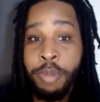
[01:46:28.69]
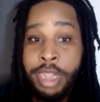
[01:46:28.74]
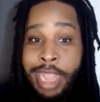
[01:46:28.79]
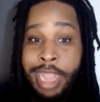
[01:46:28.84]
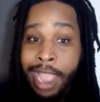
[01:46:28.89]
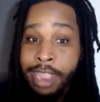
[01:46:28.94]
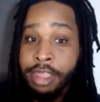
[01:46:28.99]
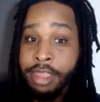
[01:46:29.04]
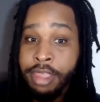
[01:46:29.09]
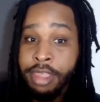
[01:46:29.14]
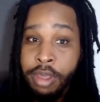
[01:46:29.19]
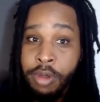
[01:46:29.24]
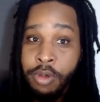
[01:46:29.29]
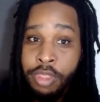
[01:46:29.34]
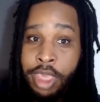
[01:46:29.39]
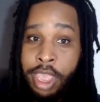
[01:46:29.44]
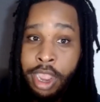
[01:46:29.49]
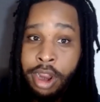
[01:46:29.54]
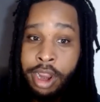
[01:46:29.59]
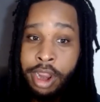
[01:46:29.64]
But that's still
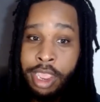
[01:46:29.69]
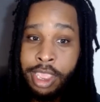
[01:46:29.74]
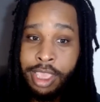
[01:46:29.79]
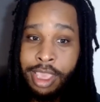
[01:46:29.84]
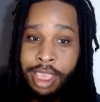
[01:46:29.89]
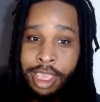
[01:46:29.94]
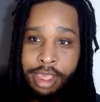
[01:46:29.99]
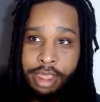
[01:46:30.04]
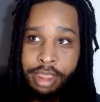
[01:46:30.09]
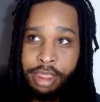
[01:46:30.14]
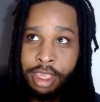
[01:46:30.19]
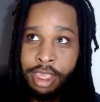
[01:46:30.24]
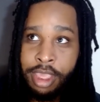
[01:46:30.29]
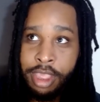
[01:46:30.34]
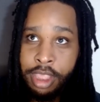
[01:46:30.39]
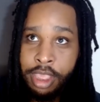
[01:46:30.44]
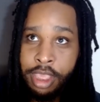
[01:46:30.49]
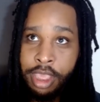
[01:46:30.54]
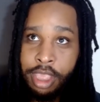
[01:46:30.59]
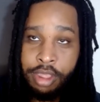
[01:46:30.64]
there in
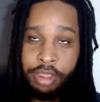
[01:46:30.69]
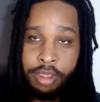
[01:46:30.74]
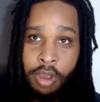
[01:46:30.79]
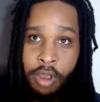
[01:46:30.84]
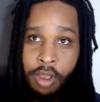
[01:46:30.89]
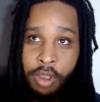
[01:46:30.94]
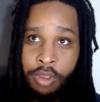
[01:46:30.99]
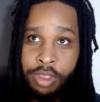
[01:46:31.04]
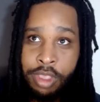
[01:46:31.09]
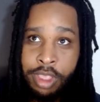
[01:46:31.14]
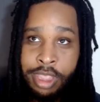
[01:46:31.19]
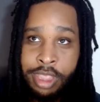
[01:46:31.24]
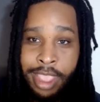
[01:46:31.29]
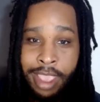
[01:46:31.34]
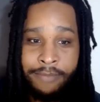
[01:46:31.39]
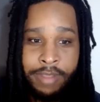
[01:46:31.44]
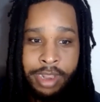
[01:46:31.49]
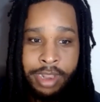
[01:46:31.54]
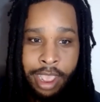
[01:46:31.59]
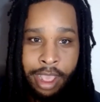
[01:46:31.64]
Kingston. It's called
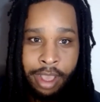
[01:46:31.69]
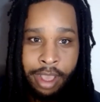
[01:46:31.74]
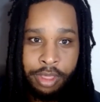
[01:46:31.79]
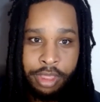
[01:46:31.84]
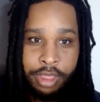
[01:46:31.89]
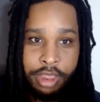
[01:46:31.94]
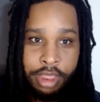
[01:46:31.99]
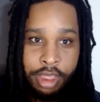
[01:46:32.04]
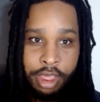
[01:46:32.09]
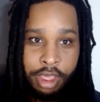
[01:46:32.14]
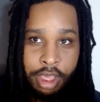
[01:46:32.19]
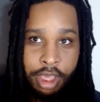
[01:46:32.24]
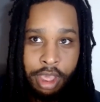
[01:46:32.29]
Devon House.